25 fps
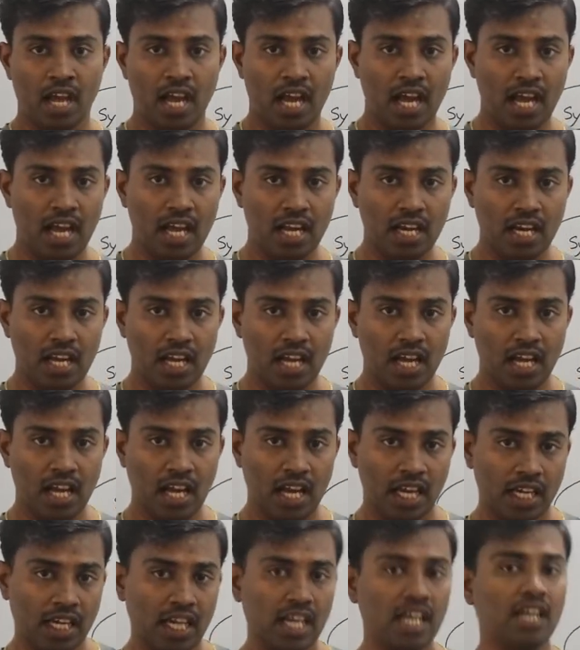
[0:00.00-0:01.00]
And
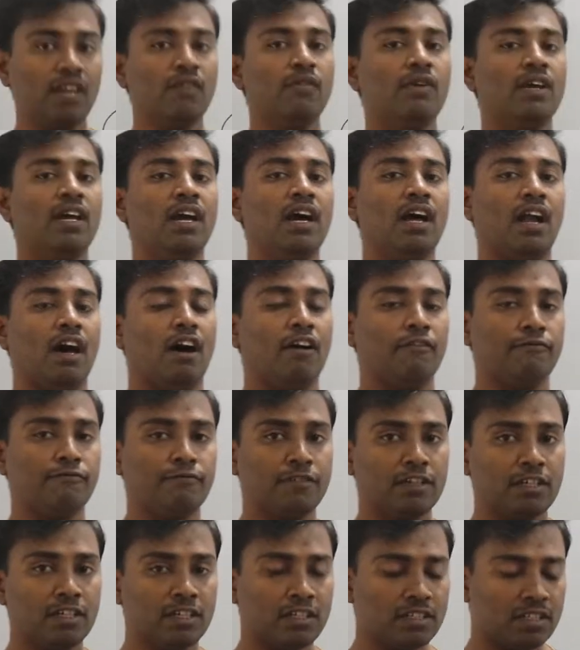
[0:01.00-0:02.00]
again we are
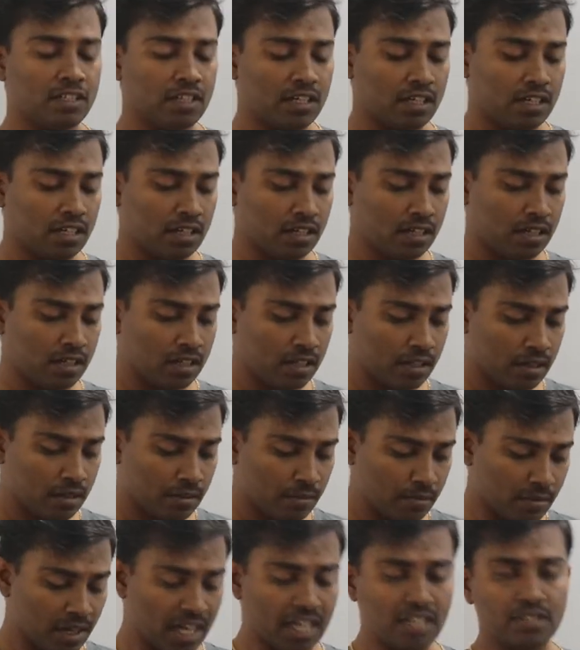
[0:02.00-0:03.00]
after the
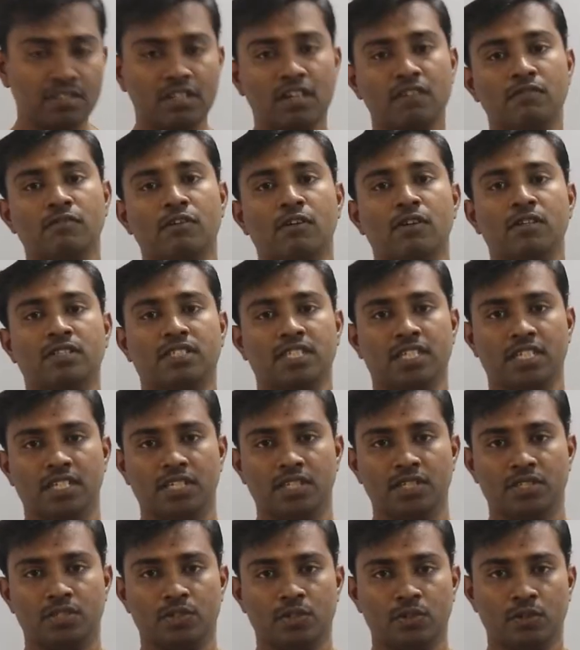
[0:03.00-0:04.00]
breakdown
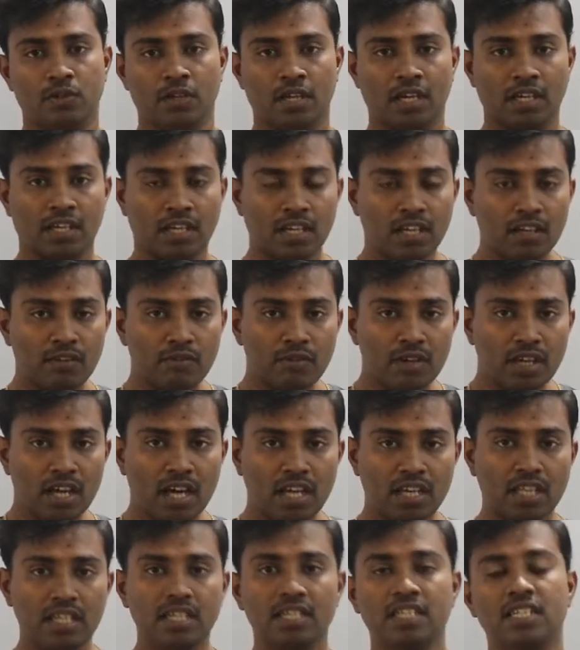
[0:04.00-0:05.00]
voltage, again we
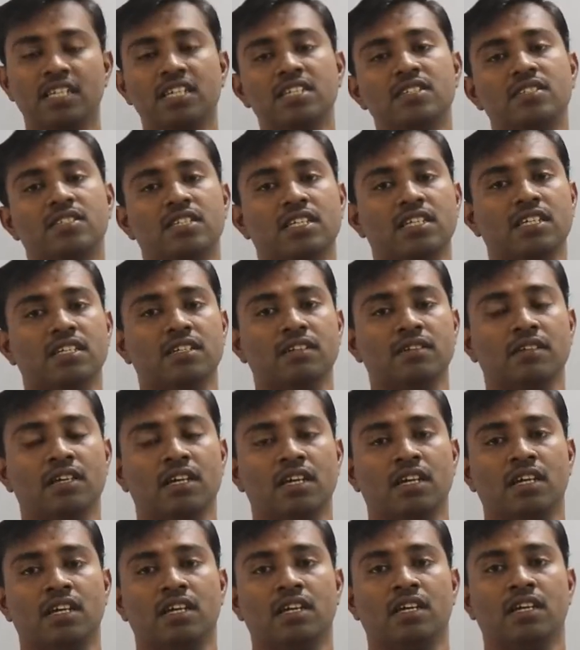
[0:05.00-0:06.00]
are increasing
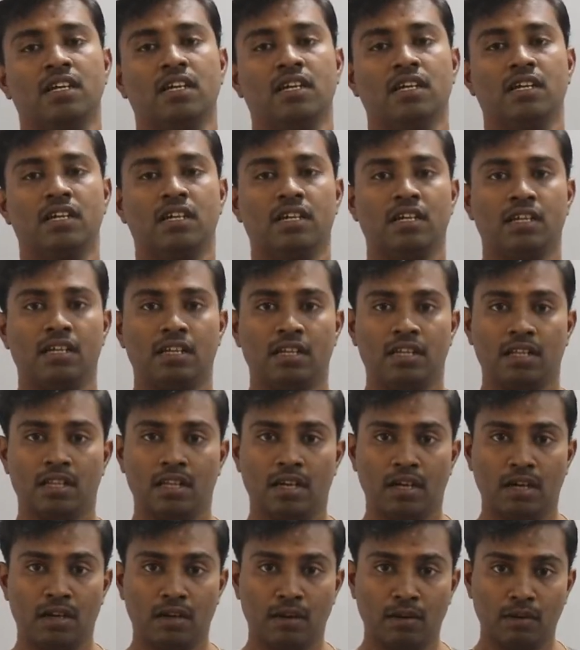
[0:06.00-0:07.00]

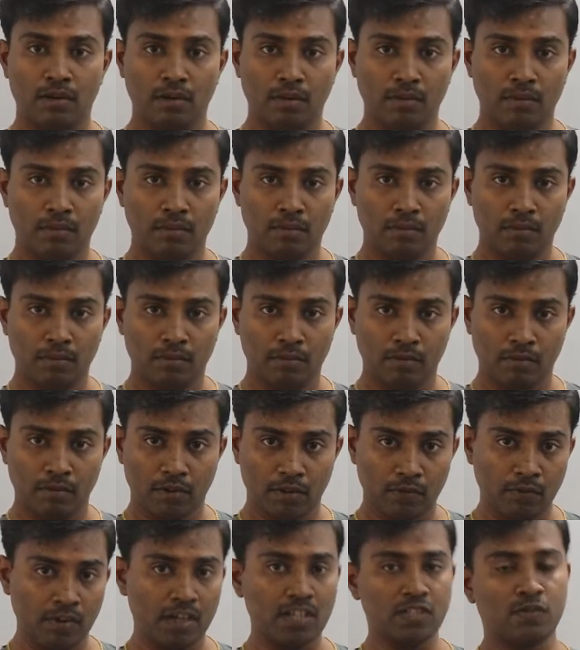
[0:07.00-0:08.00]
the
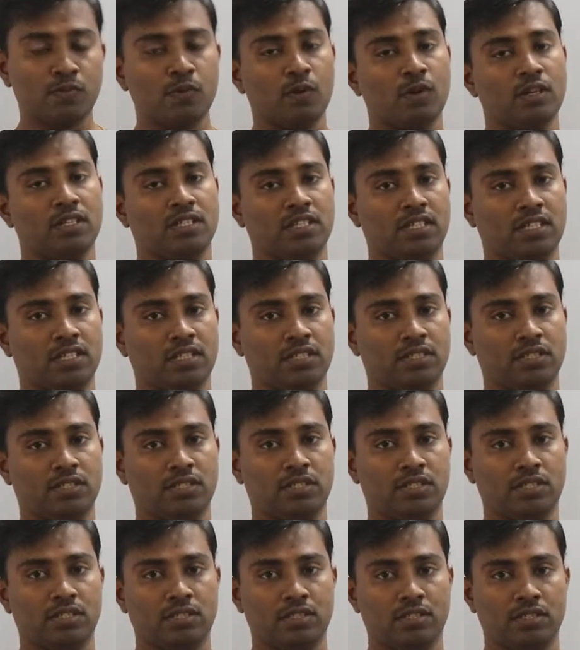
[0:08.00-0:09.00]
reverse
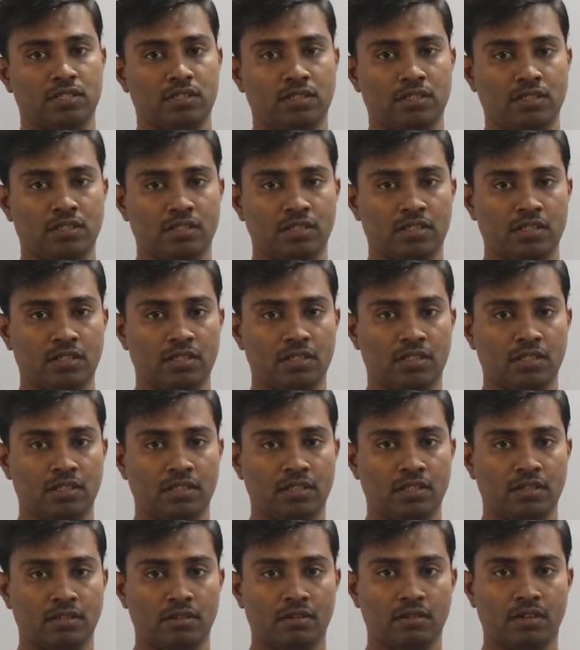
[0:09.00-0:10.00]
voltage.
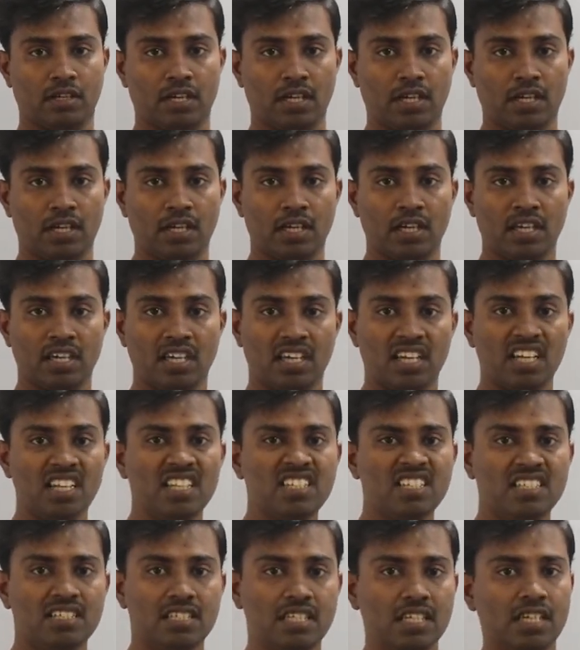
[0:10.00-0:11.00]
Okay,
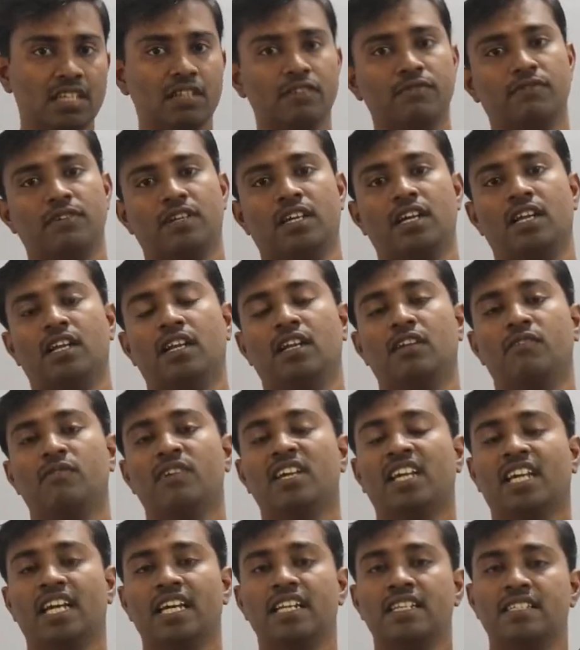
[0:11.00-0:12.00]
insignificantly
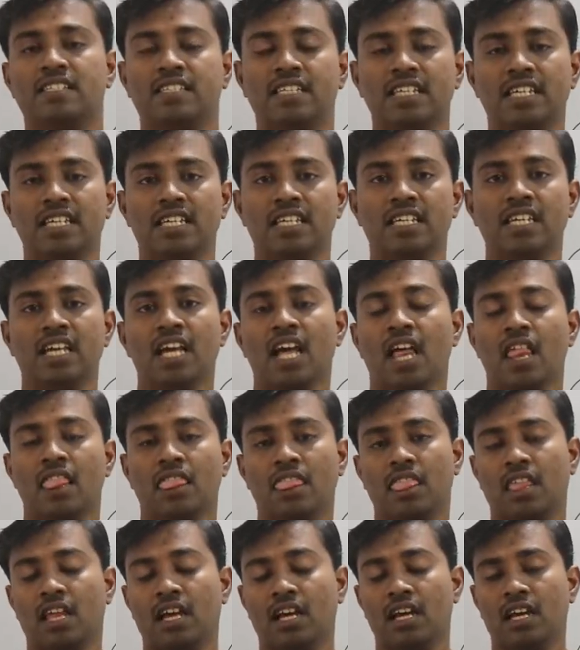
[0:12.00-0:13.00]
we can see
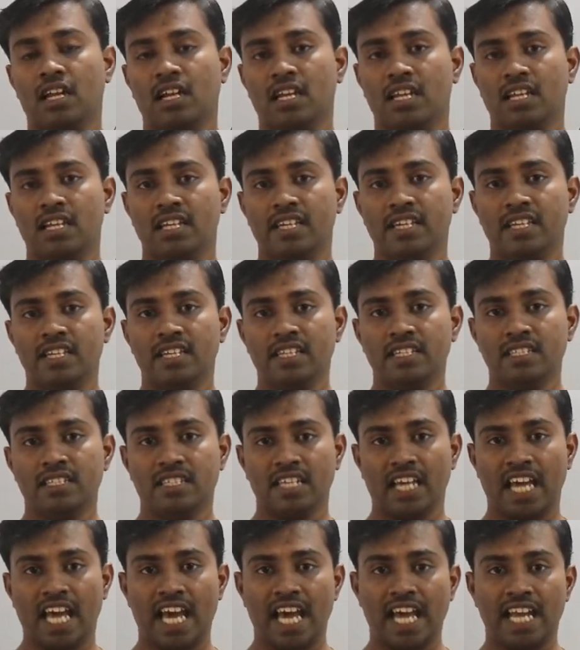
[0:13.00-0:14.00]
there
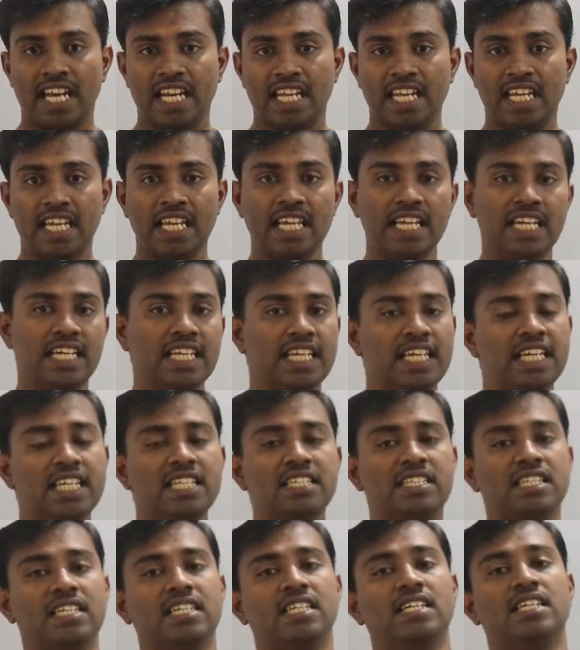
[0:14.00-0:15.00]
is an
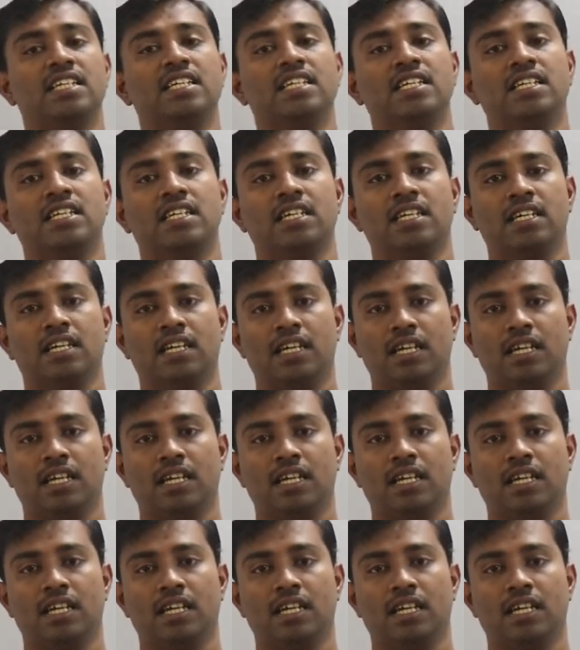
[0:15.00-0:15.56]
increasing